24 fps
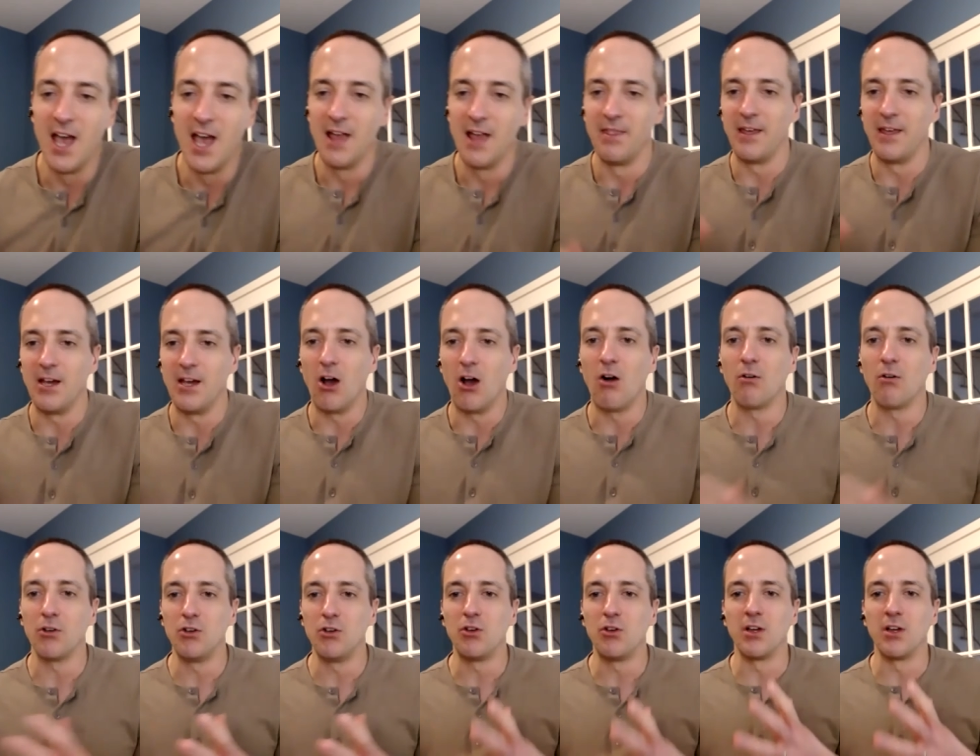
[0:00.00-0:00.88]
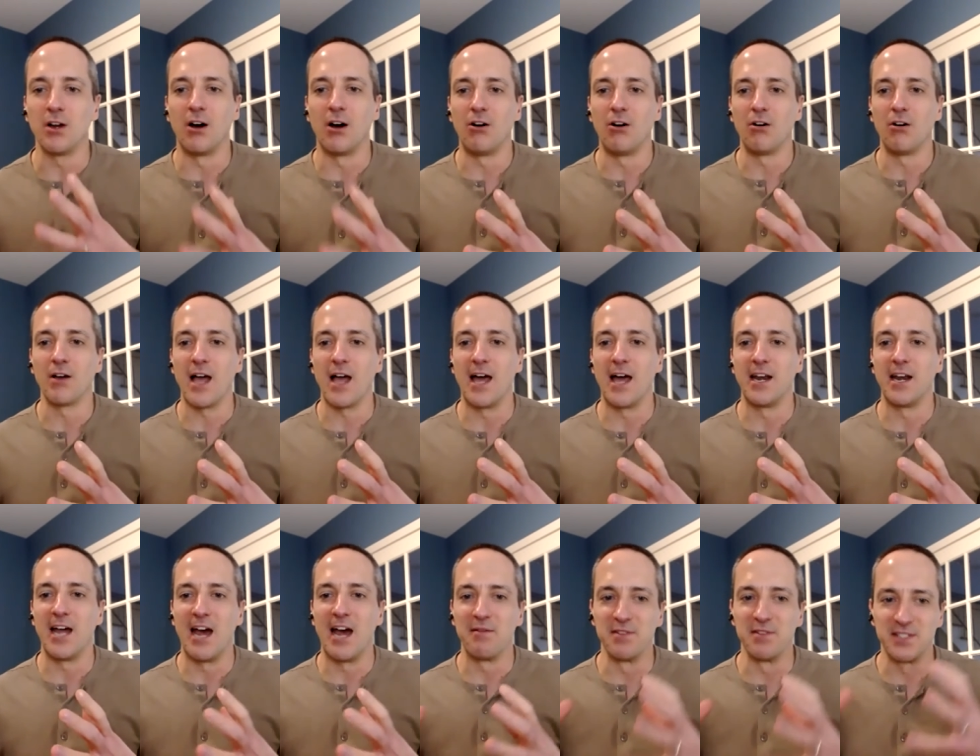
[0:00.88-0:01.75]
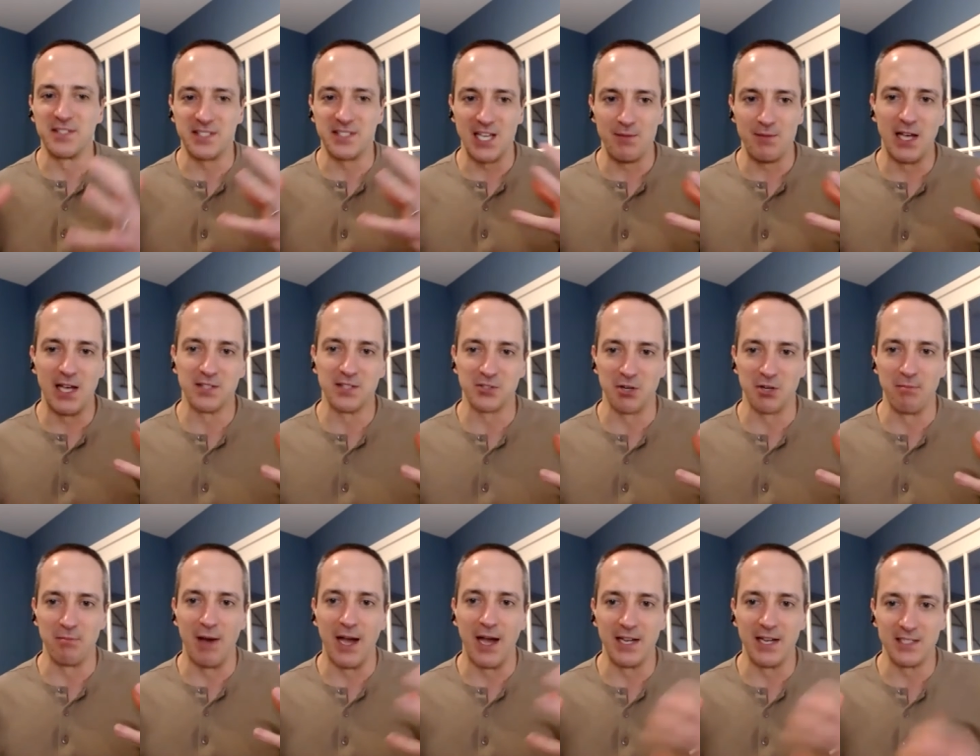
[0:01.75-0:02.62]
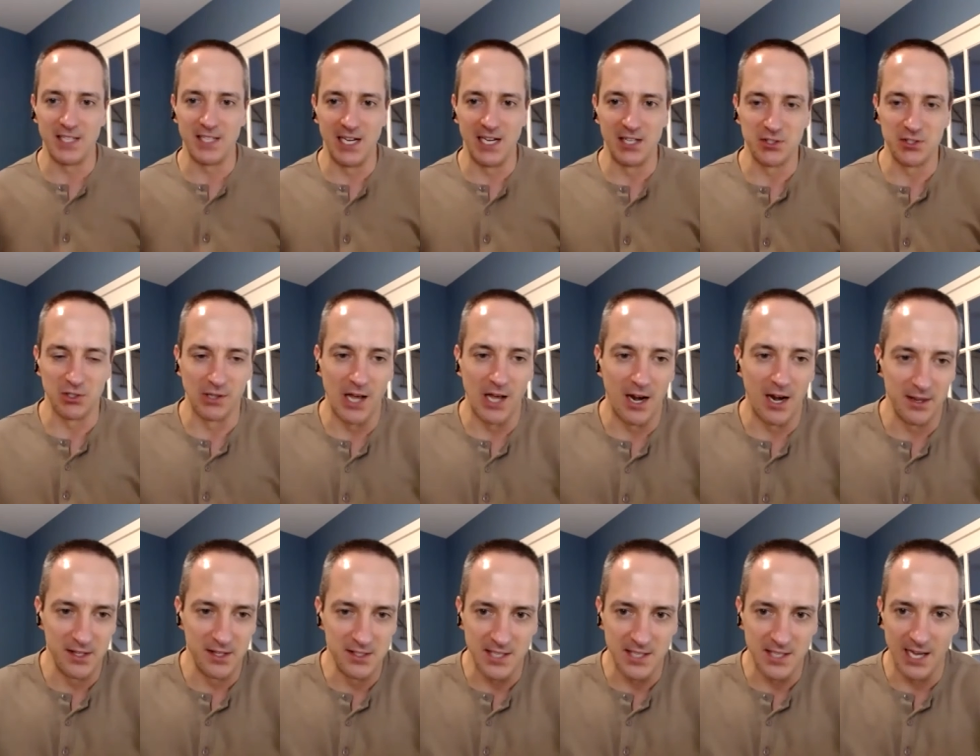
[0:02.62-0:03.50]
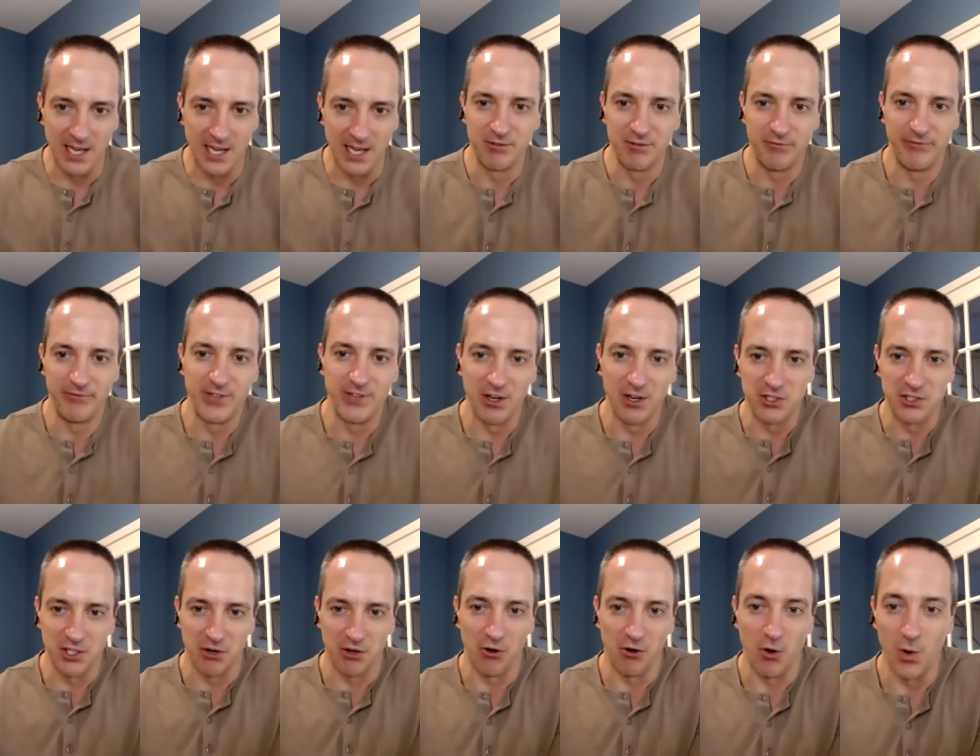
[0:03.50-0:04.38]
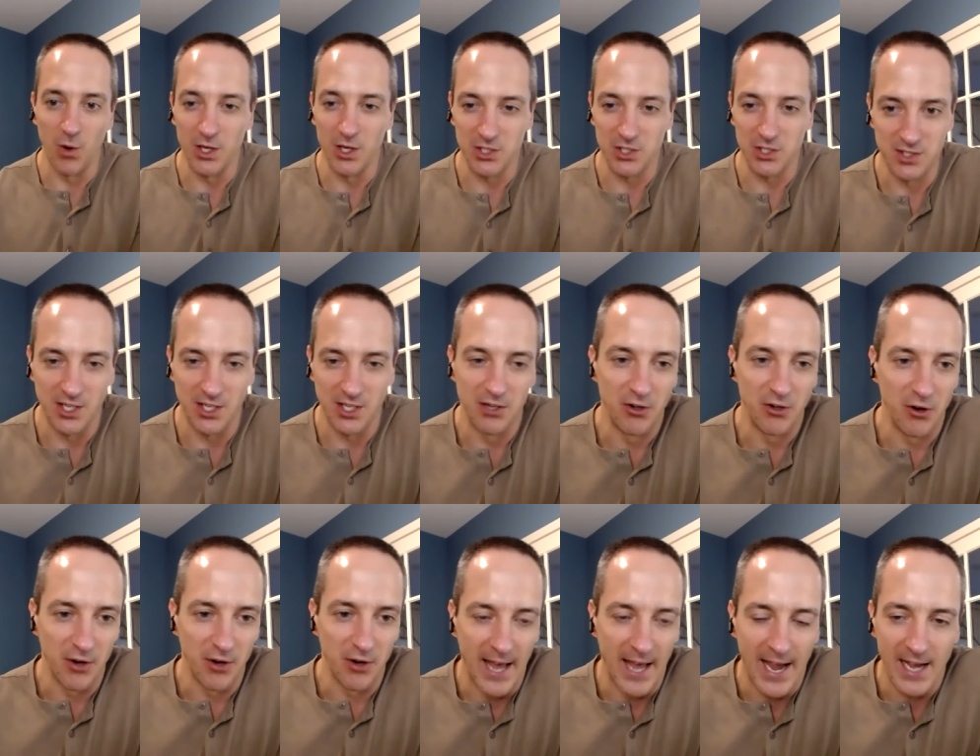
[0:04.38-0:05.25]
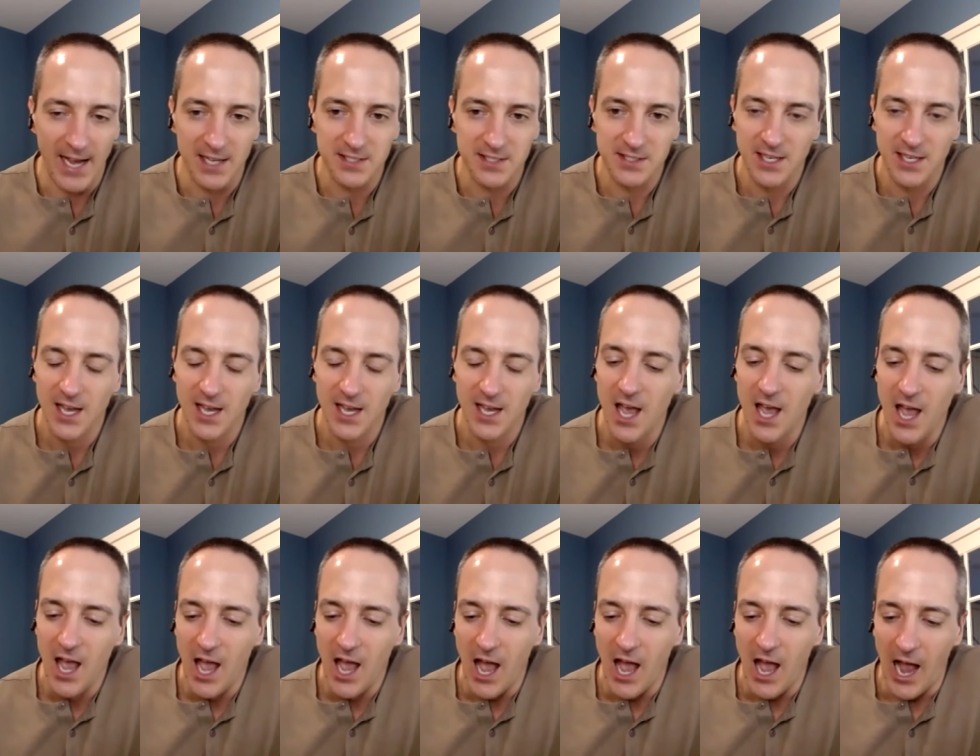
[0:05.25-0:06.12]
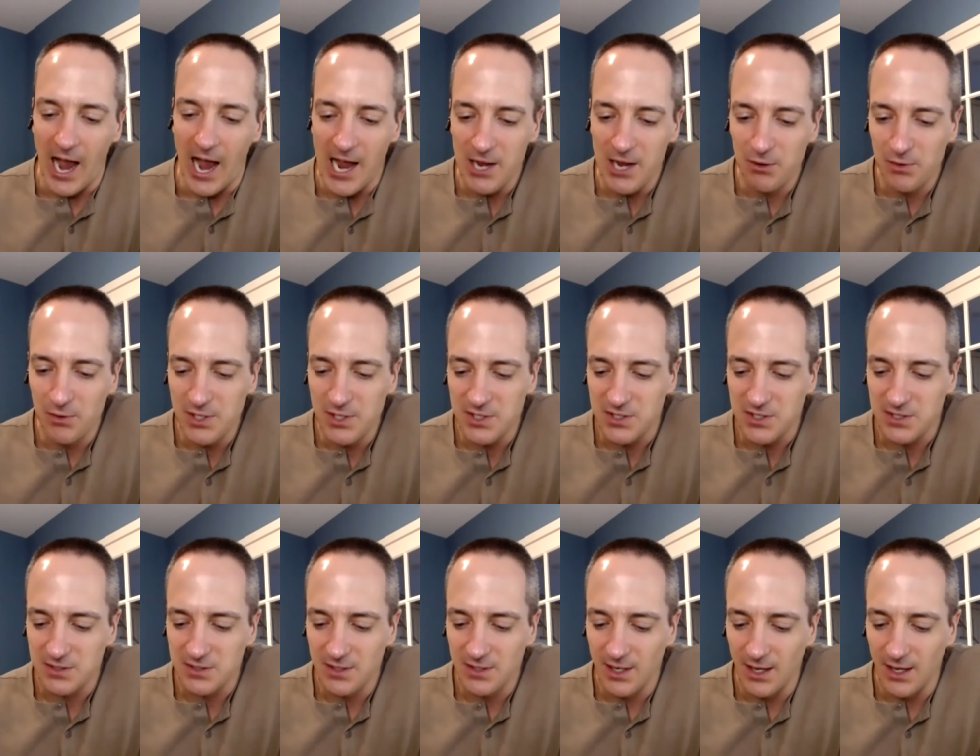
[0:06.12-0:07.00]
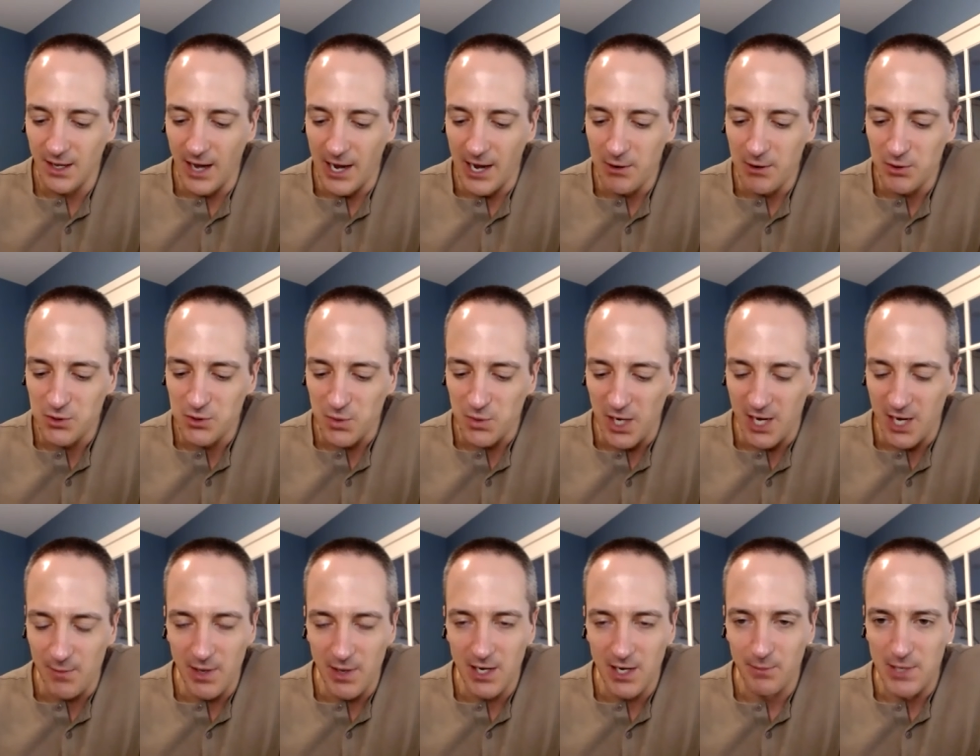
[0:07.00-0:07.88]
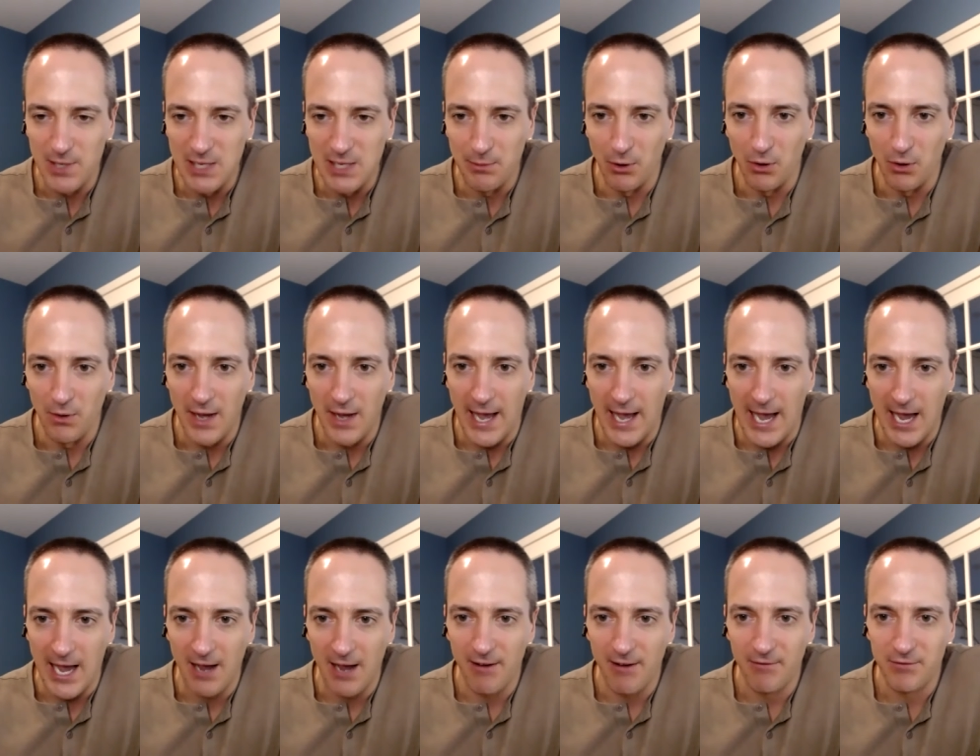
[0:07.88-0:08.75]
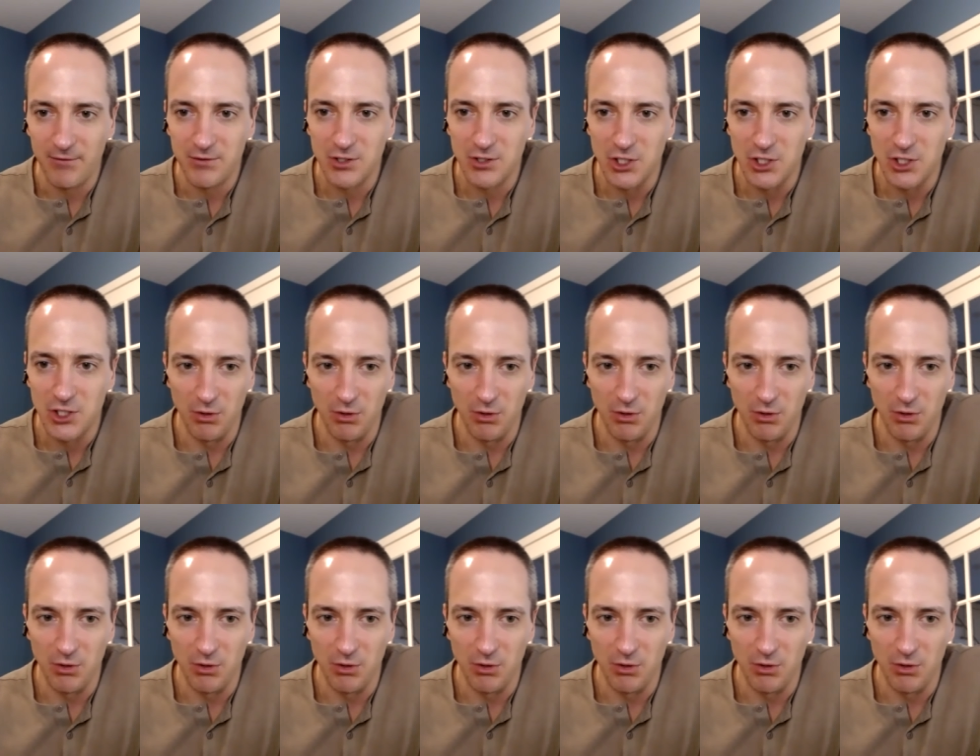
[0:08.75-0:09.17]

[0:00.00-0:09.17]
they all you can all kind of have the same answer in mind to answer a lot of these kind of very general questions that you're never going to ask i always i always recommend to people have two or